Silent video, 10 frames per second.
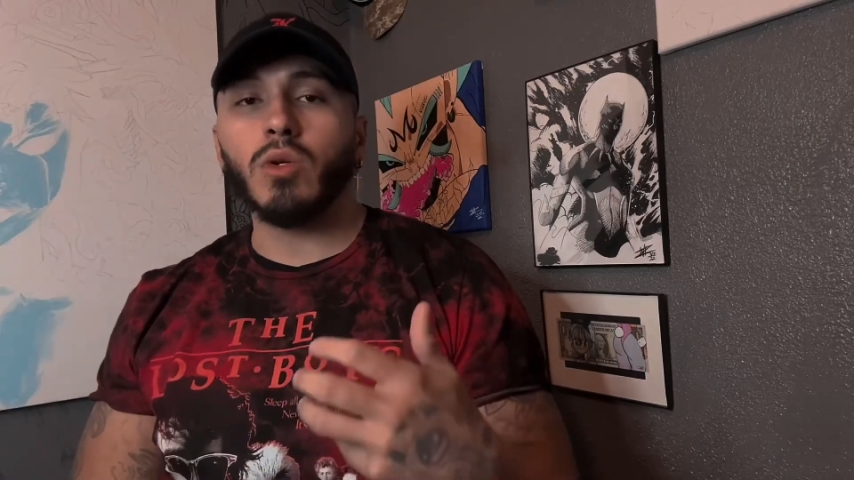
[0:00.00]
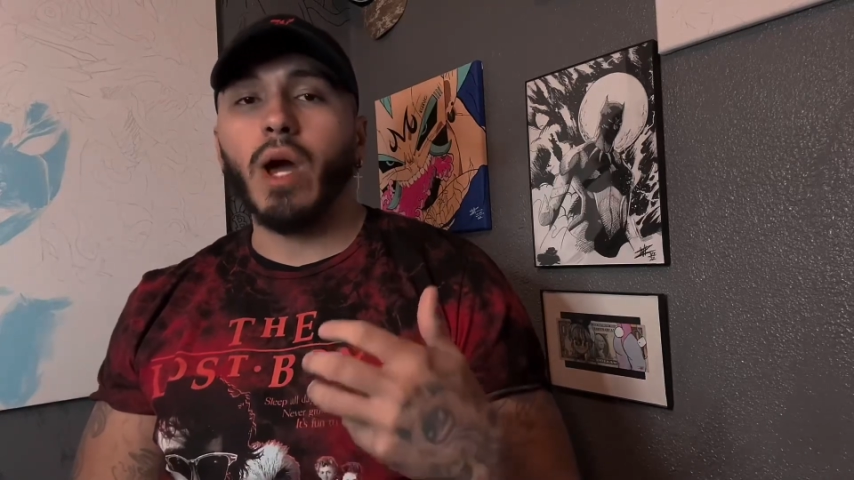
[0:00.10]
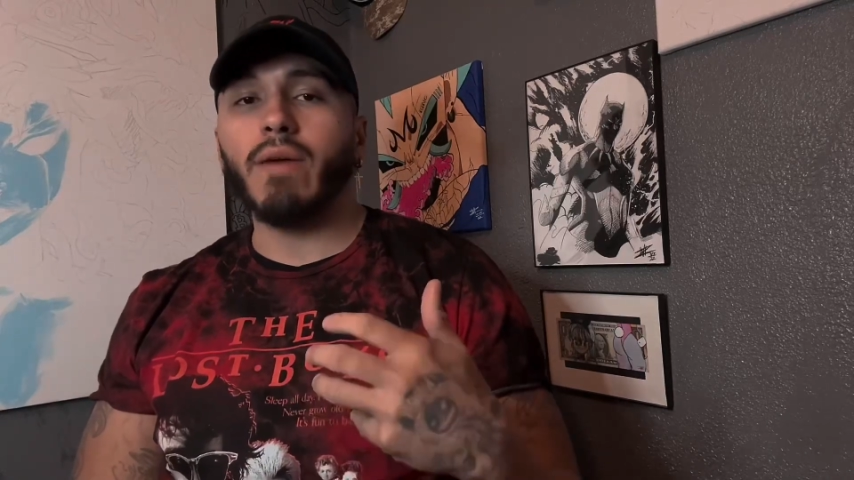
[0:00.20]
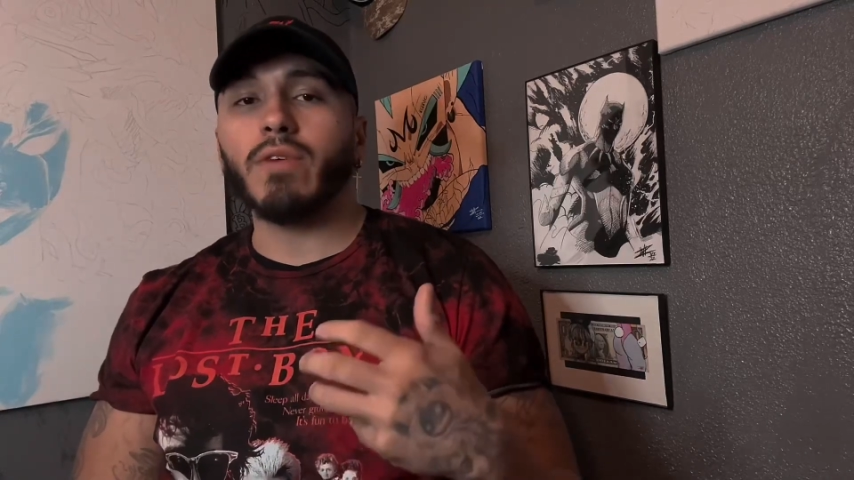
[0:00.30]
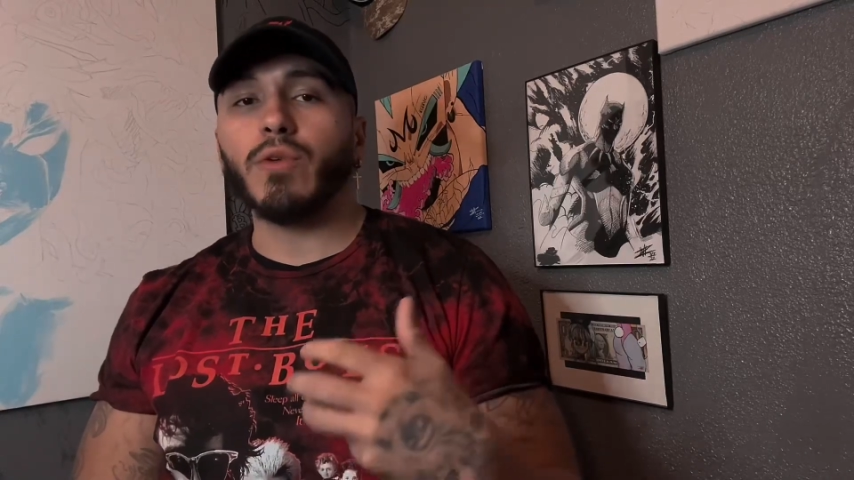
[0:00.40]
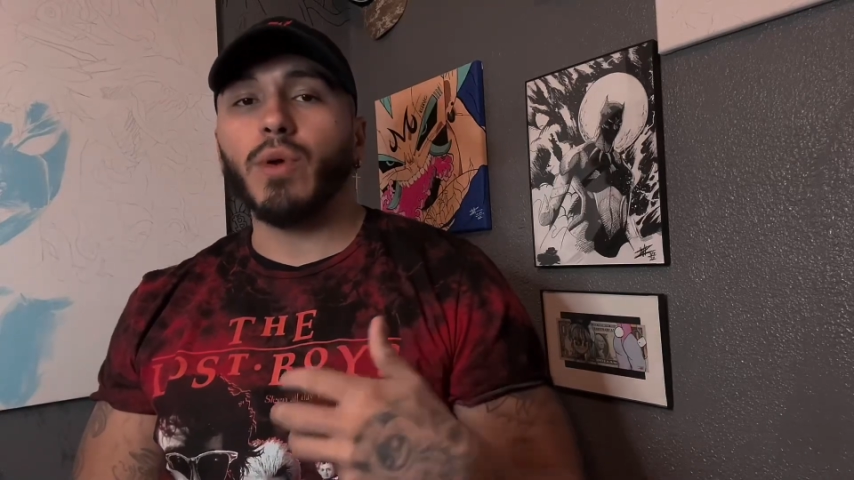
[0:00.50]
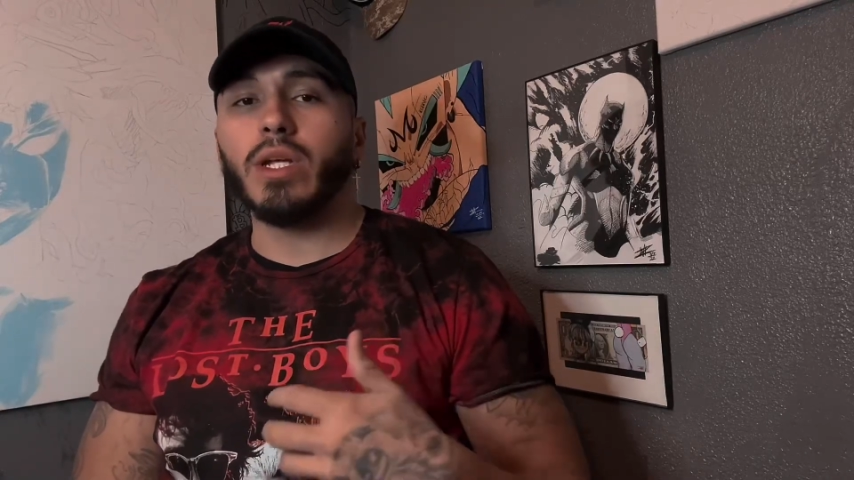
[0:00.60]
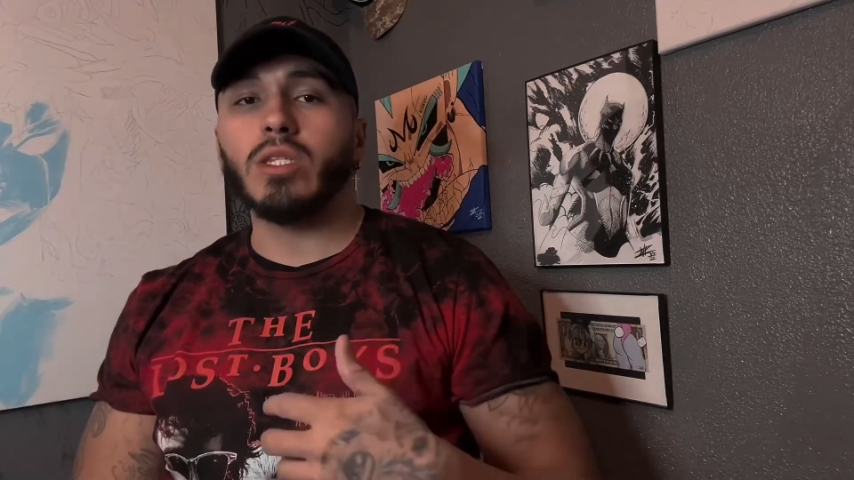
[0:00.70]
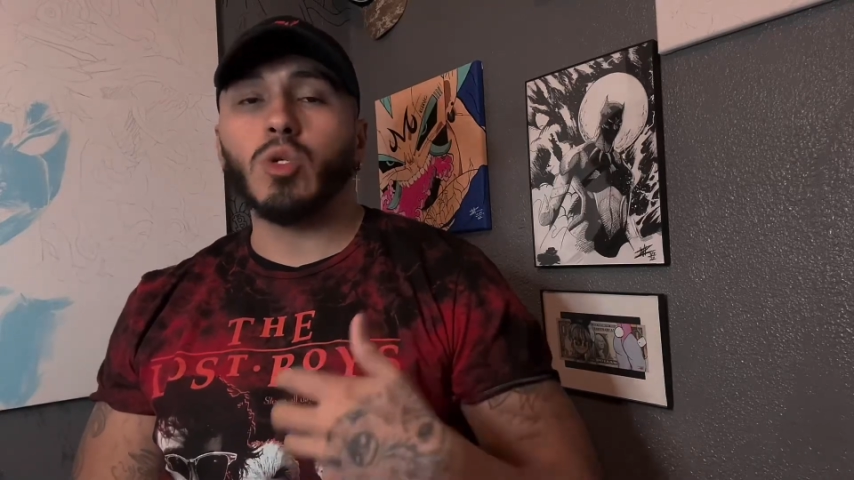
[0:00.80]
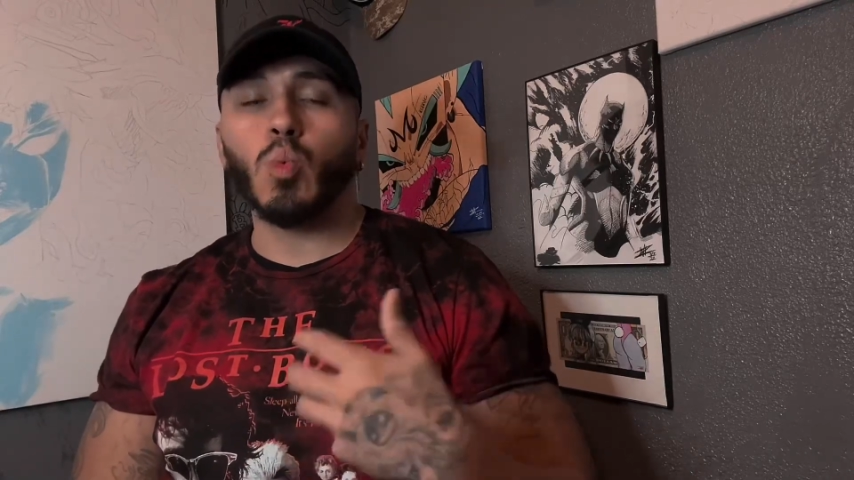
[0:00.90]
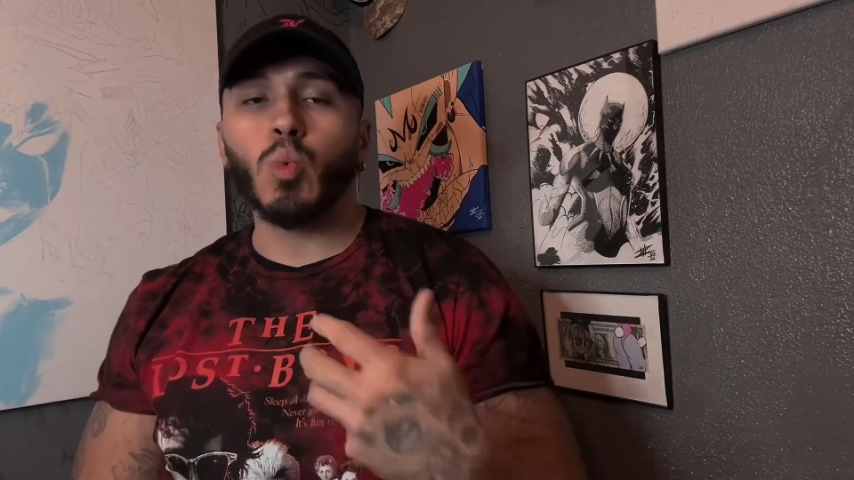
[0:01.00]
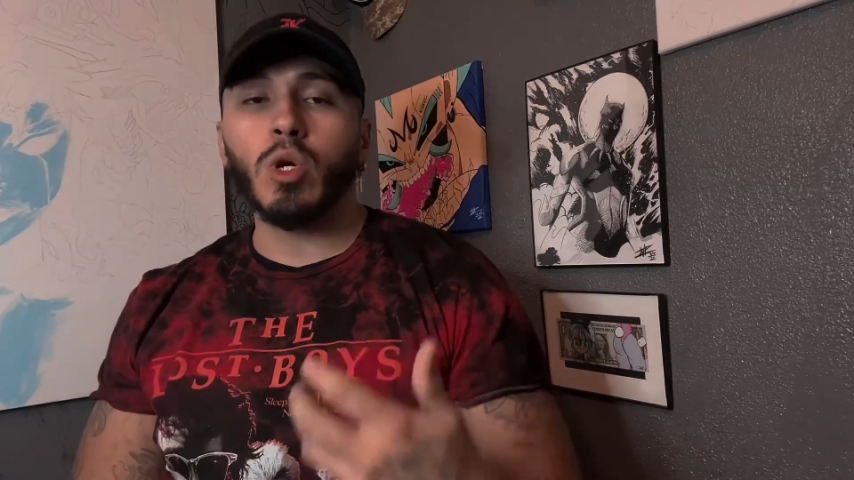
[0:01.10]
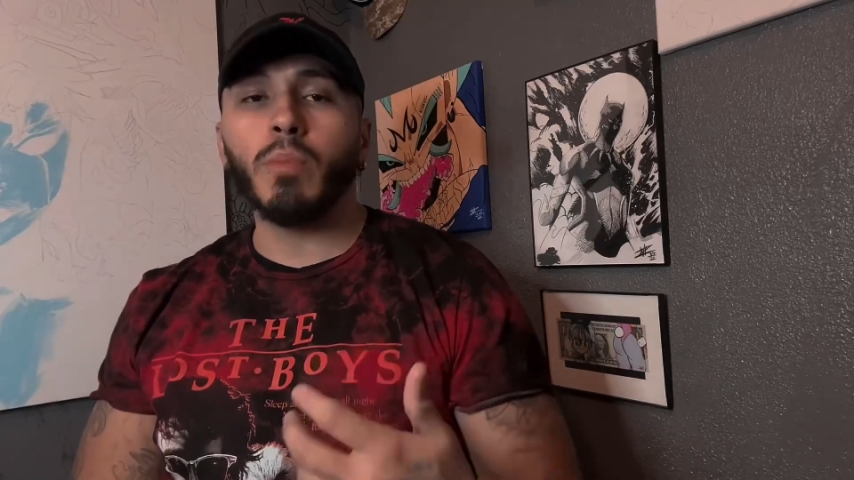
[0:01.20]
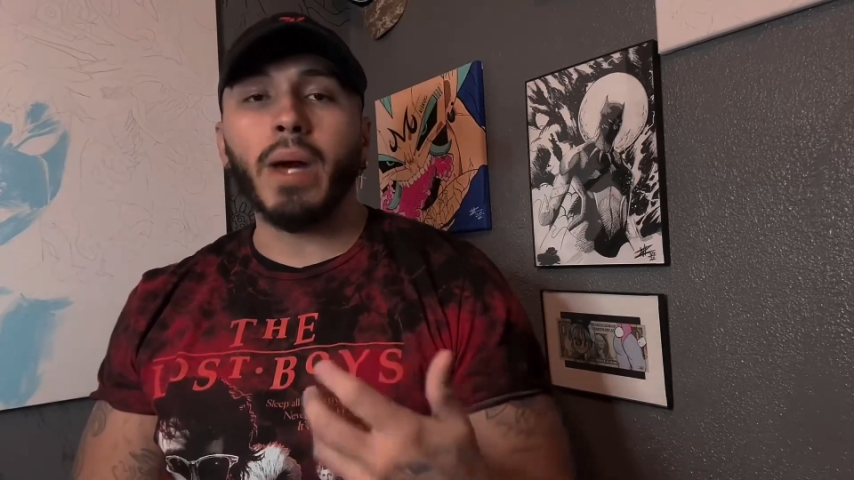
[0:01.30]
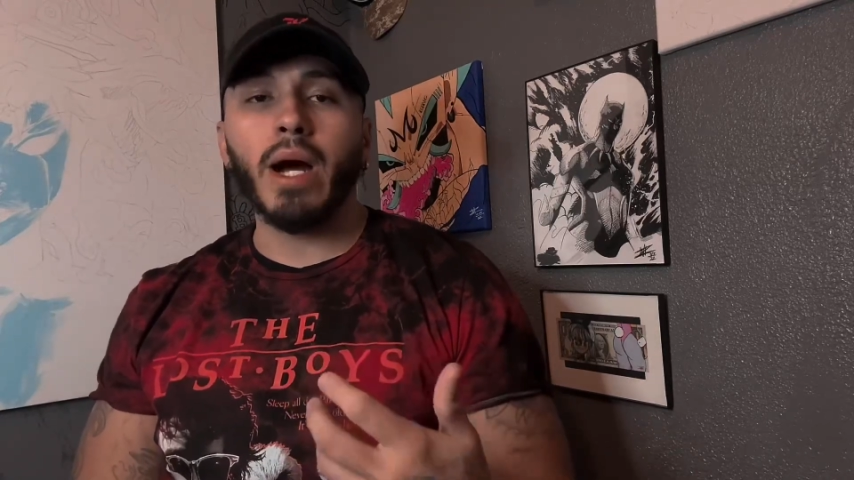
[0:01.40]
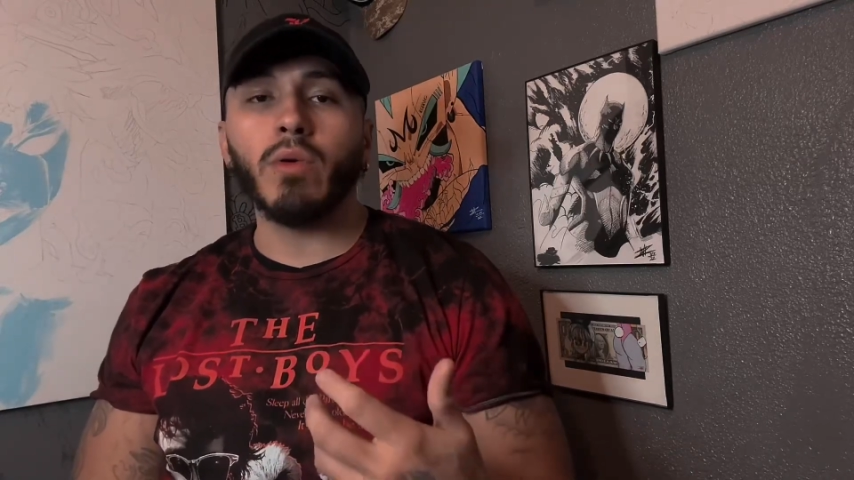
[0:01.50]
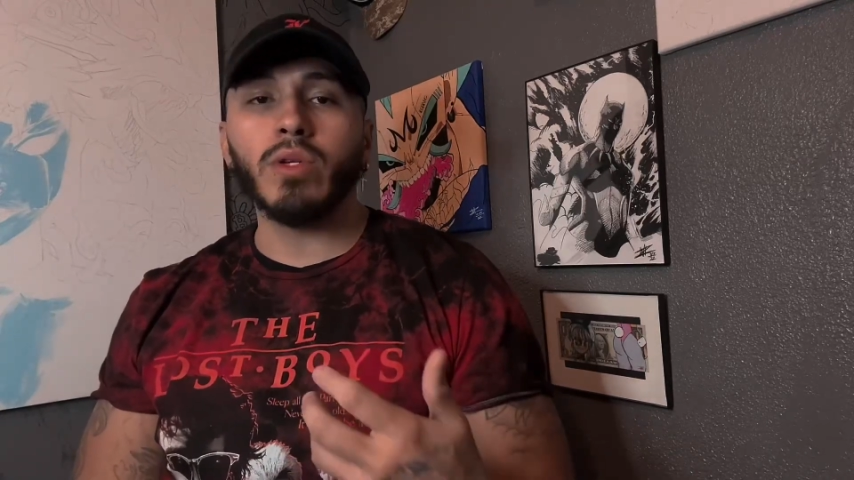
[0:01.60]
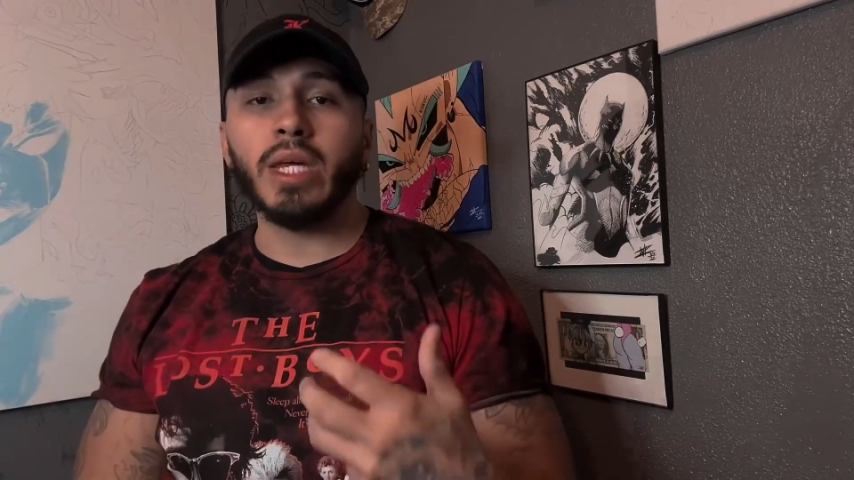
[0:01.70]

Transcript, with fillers: you haven't created the willpower